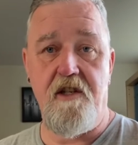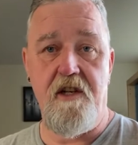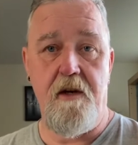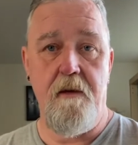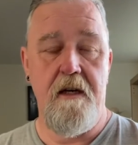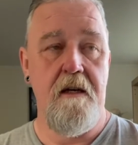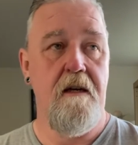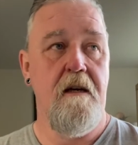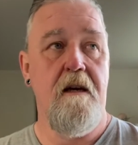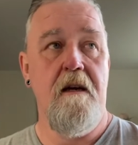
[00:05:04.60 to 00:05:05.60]
to.
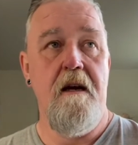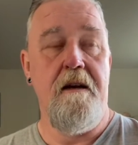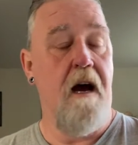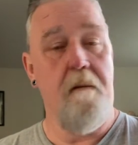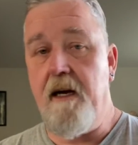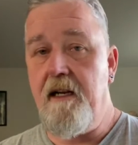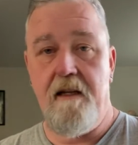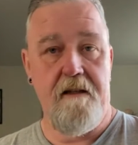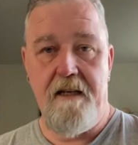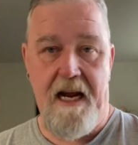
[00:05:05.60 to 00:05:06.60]
Now, I'm not going
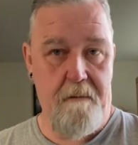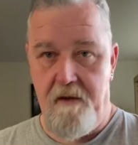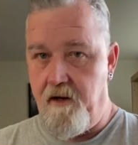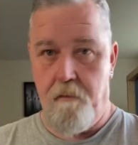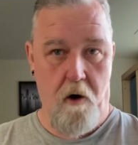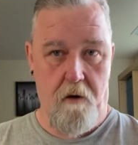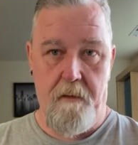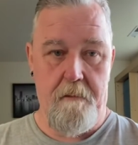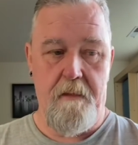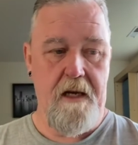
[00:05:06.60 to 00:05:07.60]
to name the
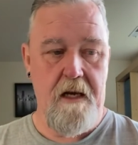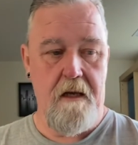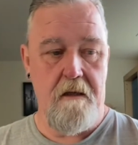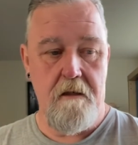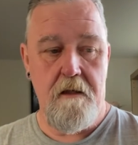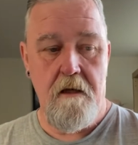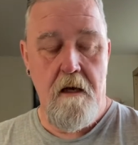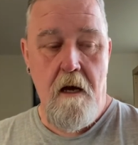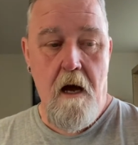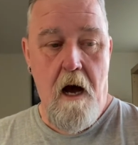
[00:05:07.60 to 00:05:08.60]
department because
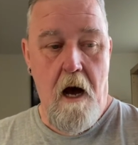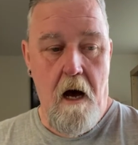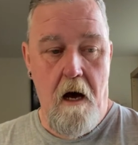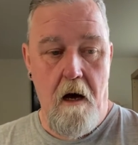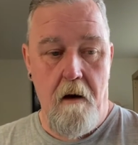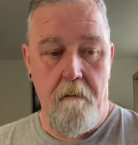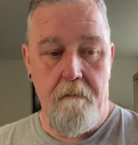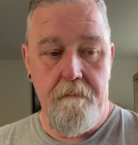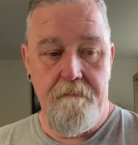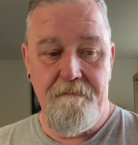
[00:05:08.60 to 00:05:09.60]
I
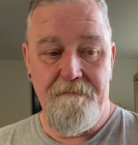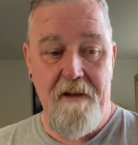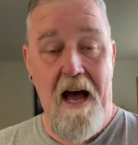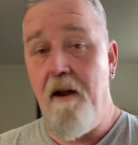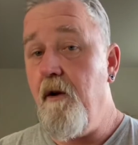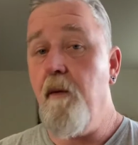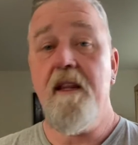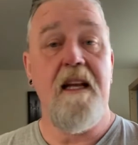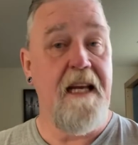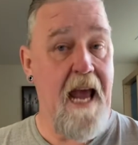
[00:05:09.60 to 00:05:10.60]
don't know what the
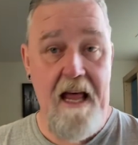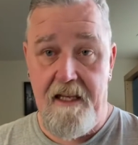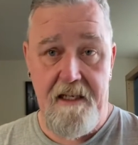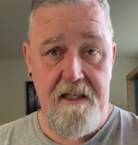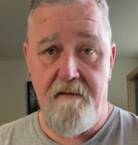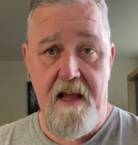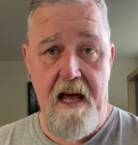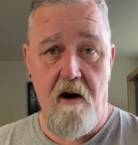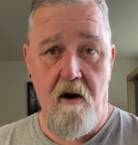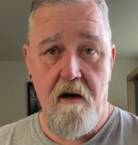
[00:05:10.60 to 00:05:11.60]
legalities of that
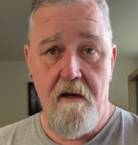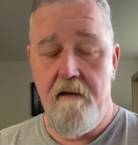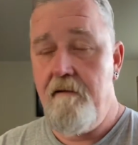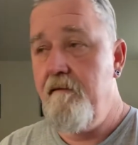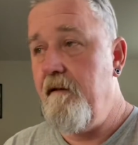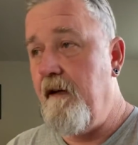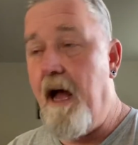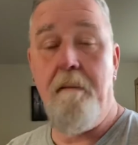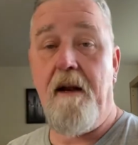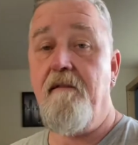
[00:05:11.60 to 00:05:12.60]
are.
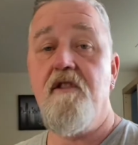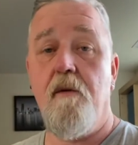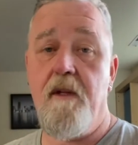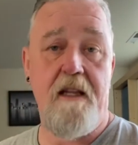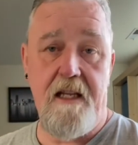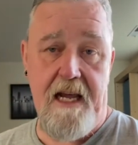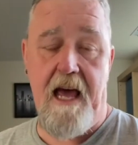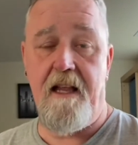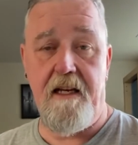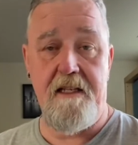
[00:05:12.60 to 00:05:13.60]
I'm not even sure what the
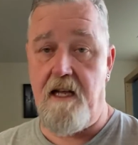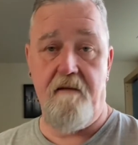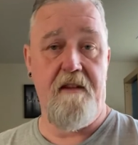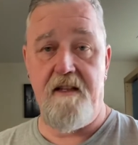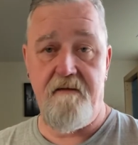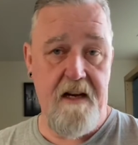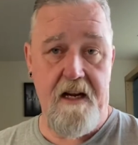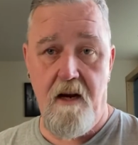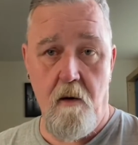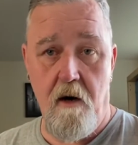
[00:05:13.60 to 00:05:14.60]
legalities of this
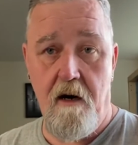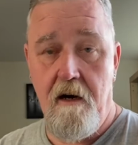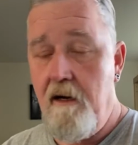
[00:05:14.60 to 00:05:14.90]
video are,